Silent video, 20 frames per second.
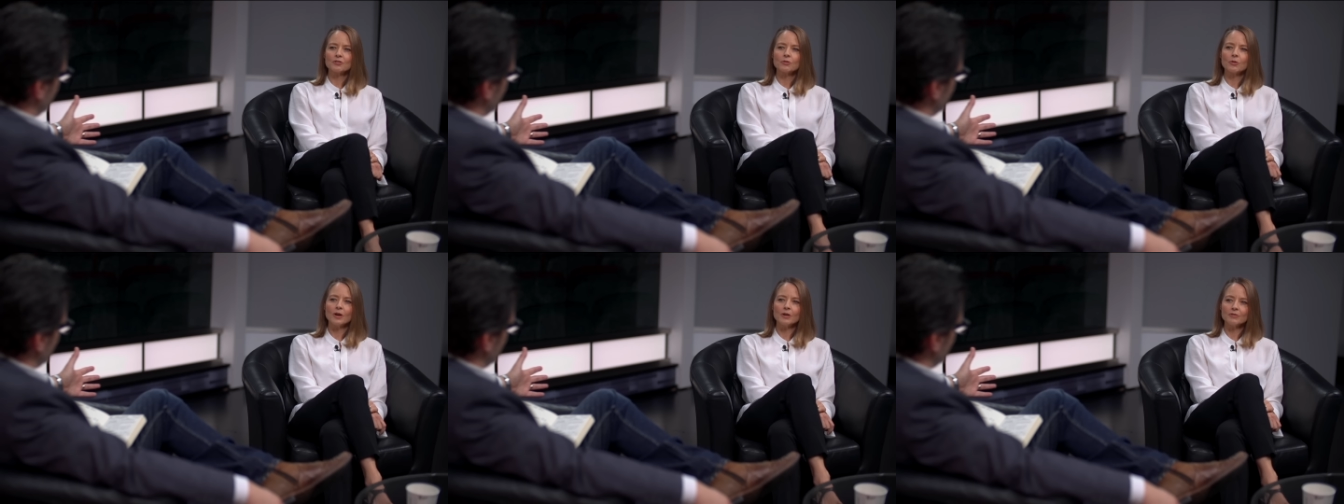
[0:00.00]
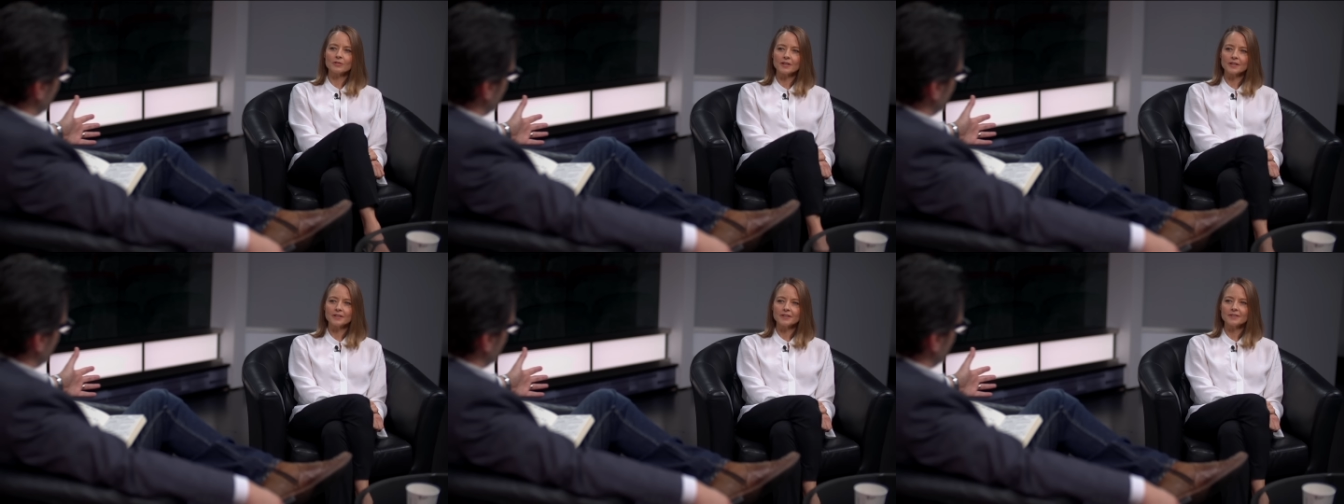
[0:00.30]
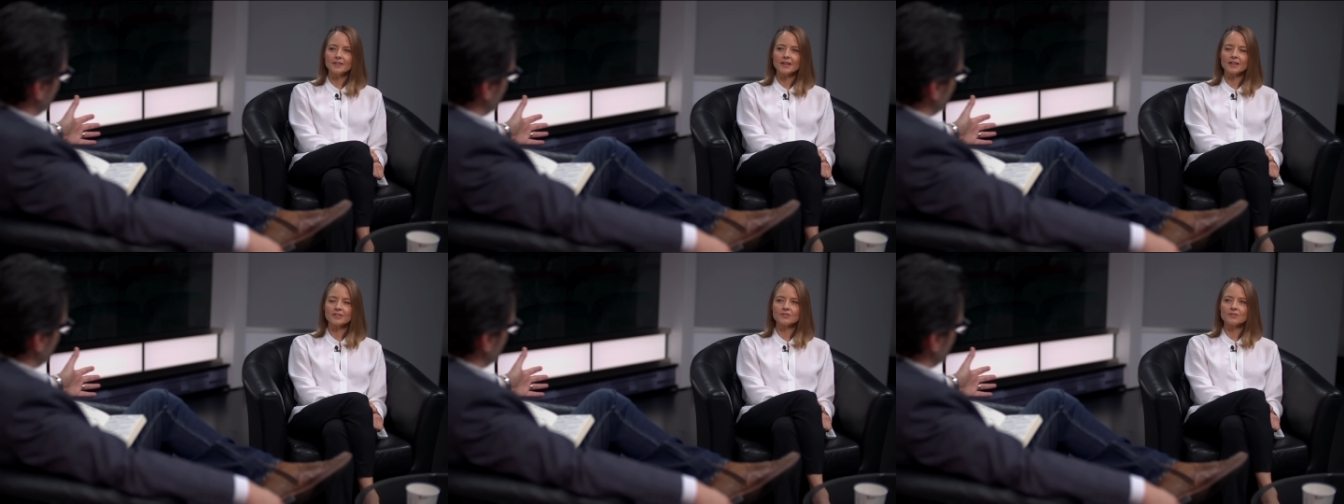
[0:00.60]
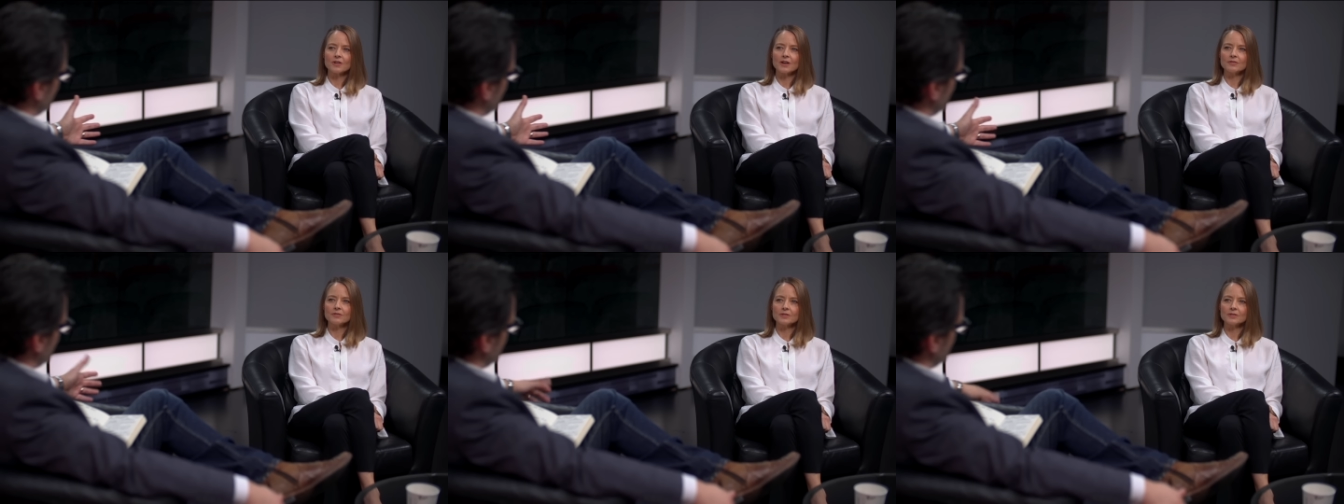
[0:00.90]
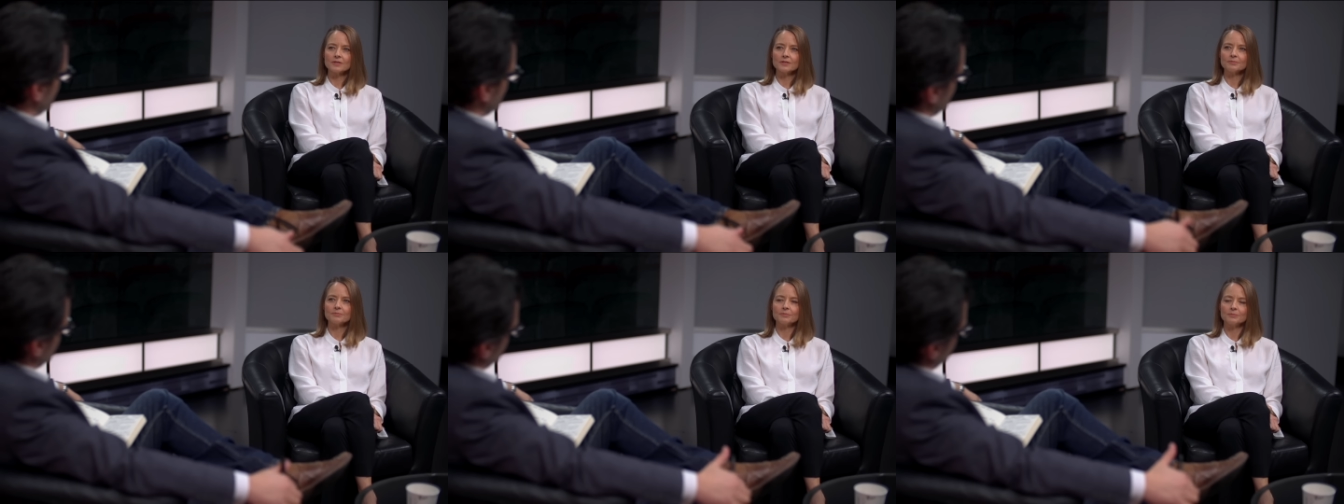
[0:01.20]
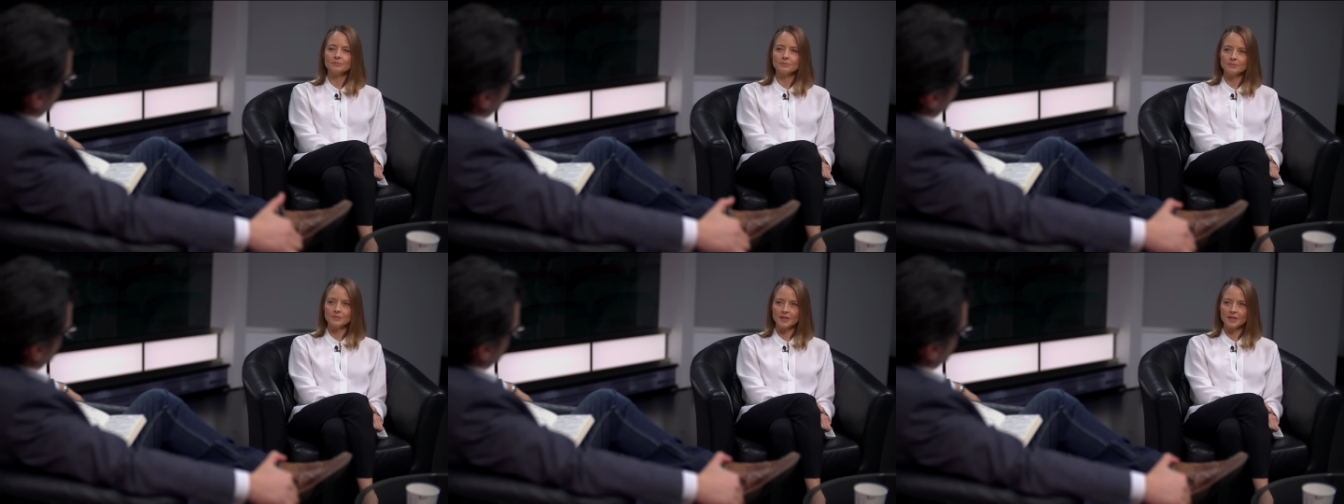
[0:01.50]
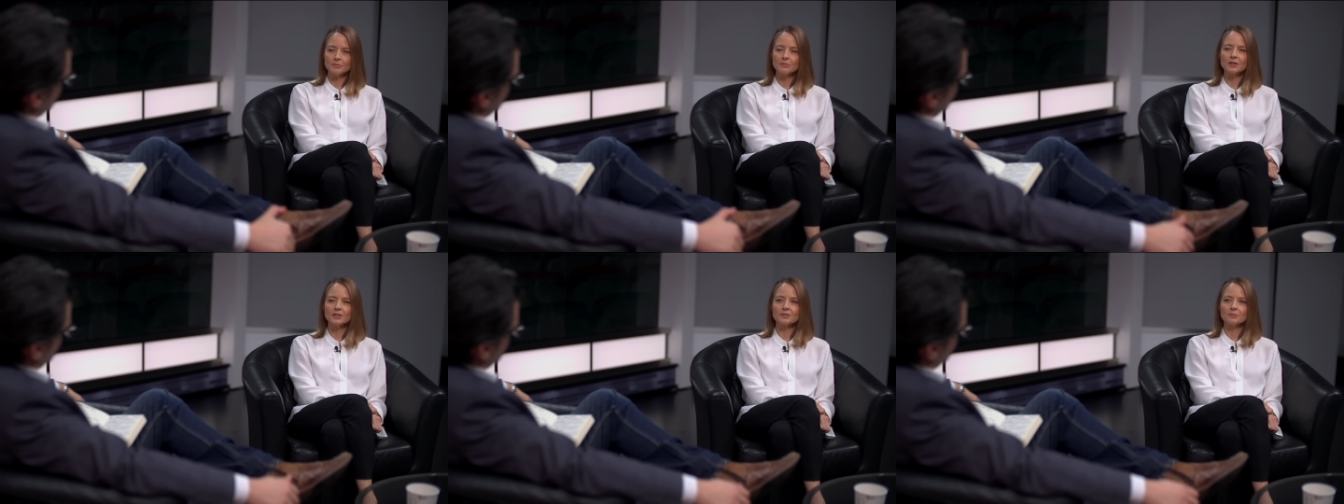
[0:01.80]
12 when I did Taxi Driver
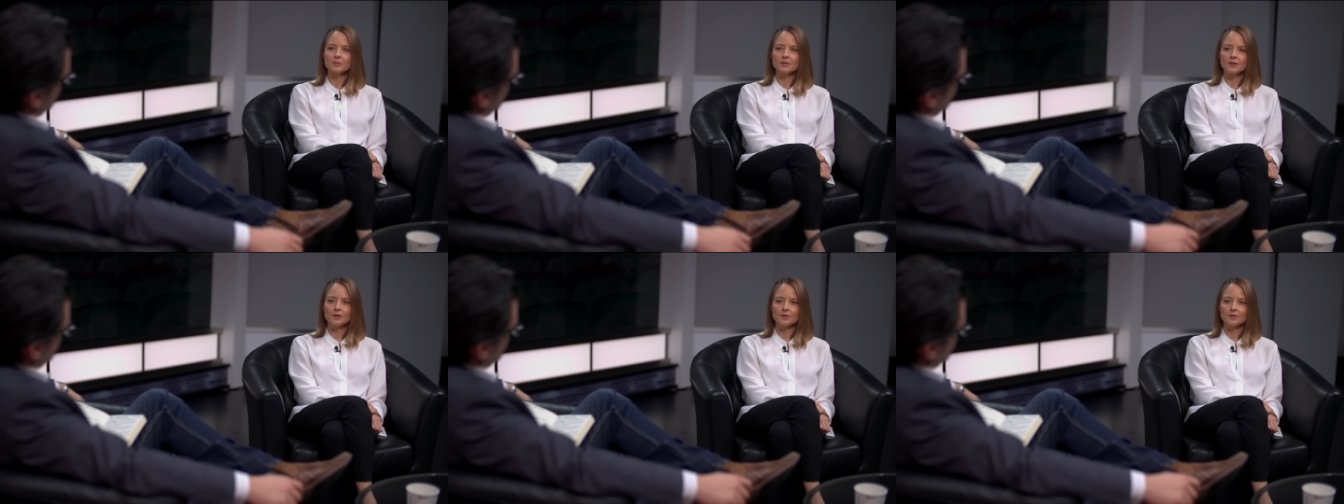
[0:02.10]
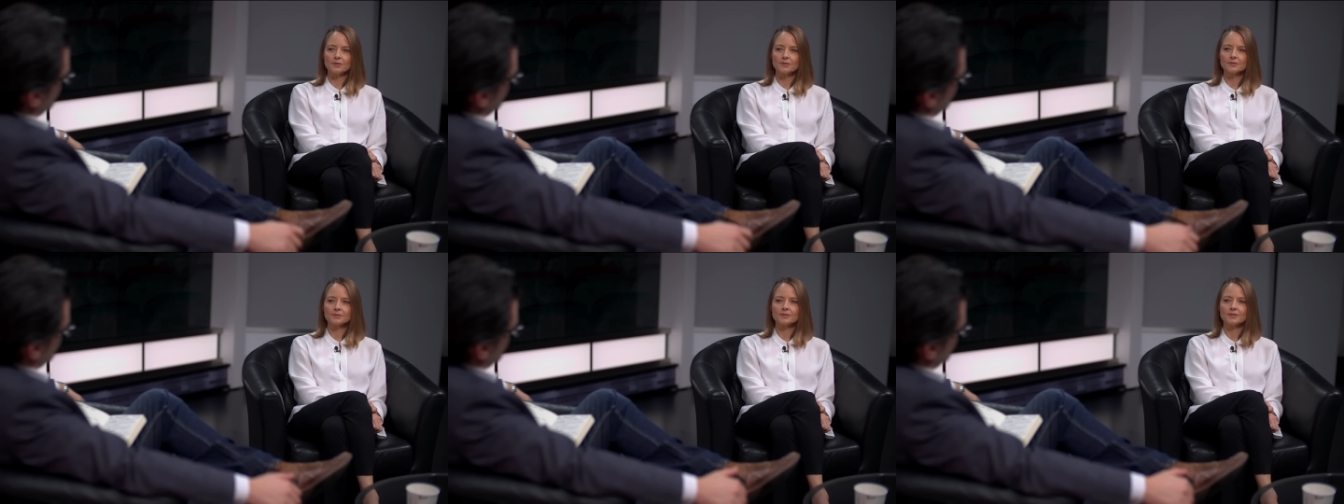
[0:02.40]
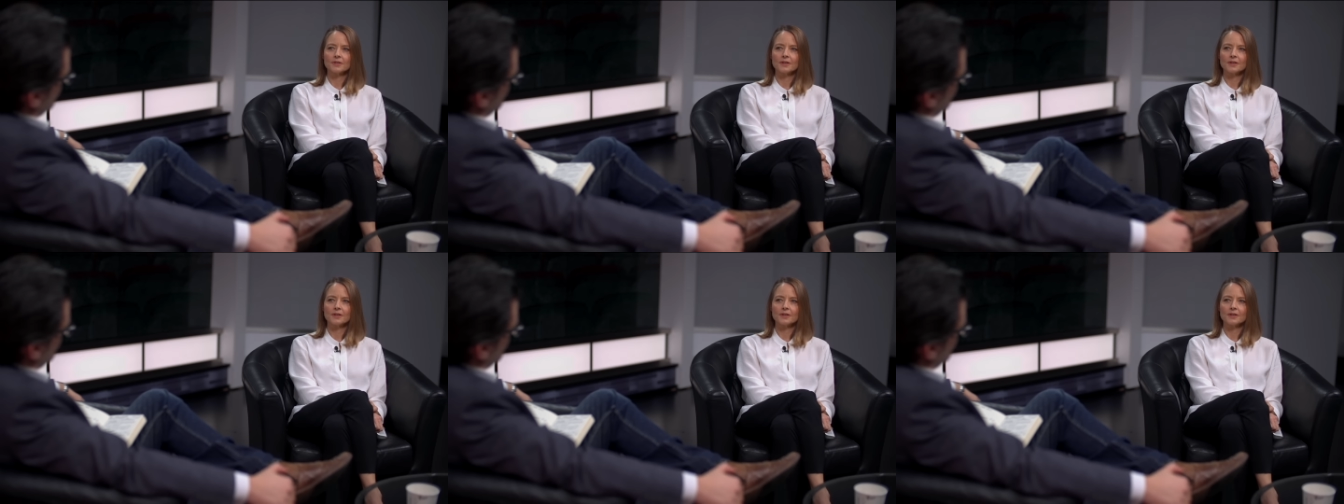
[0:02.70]
and Bugsy Malone.